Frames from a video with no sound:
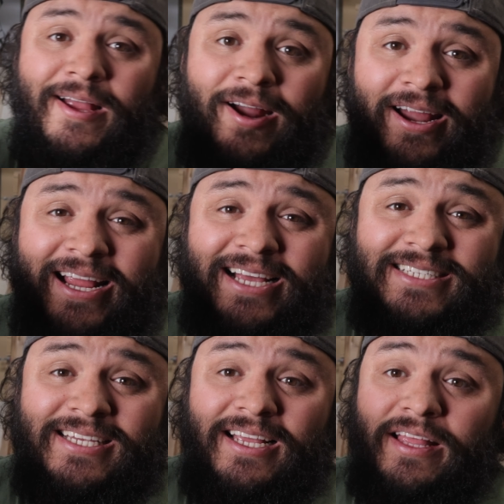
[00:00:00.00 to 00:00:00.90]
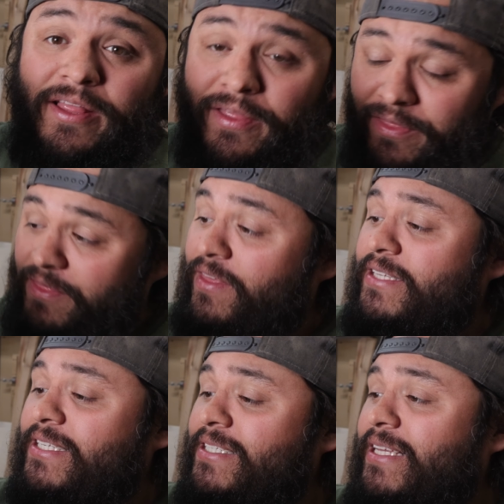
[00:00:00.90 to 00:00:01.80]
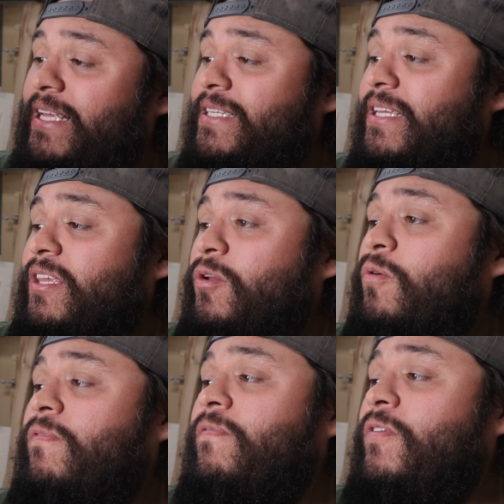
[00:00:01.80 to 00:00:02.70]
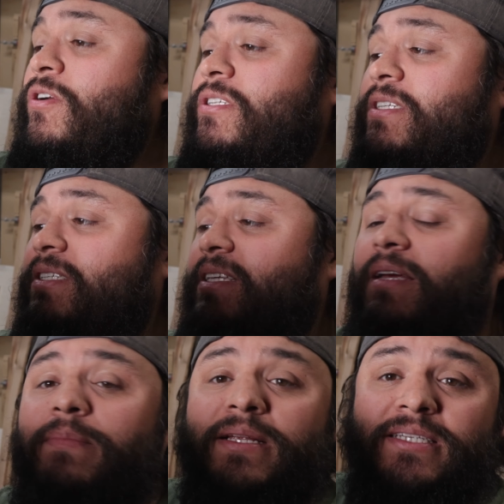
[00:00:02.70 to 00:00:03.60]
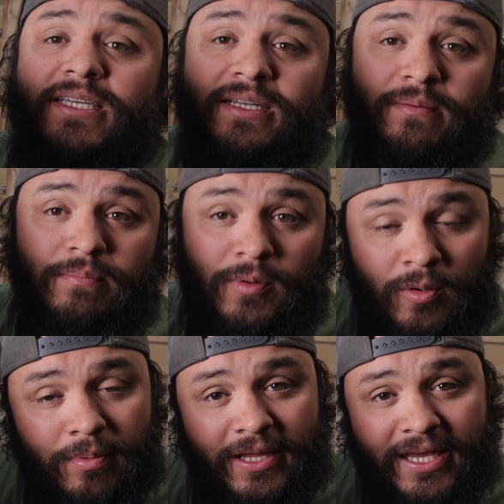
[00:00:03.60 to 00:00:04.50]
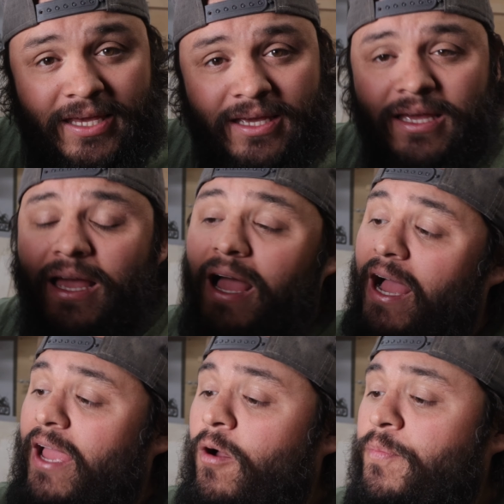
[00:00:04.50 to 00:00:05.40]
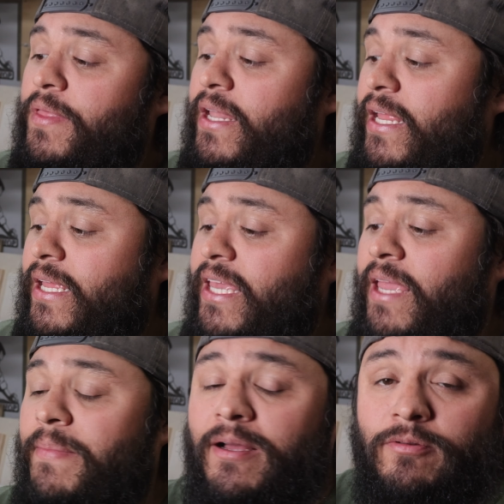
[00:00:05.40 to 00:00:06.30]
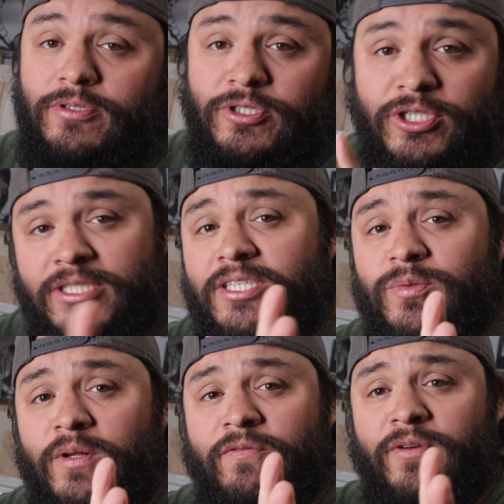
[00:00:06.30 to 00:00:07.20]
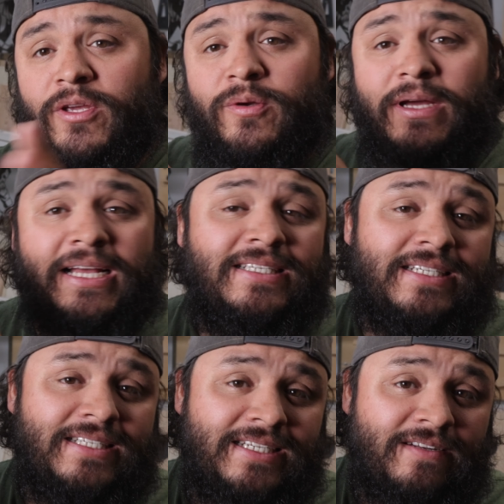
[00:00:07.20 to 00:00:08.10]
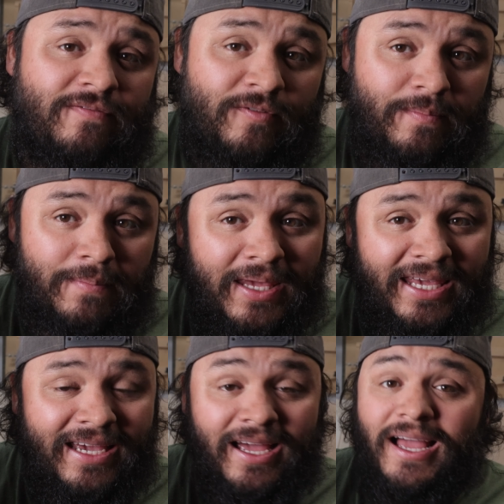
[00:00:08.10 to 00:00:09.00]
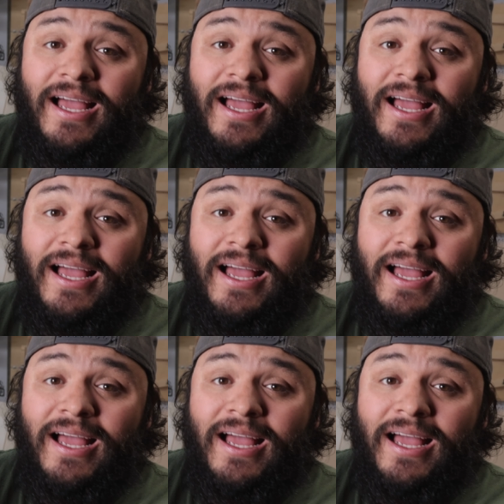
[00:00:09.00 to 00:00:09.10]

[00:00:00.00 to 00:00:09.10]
All right guys, this is it, your first segmented bowl blank. I hope that it came out just as well for you as it did for me.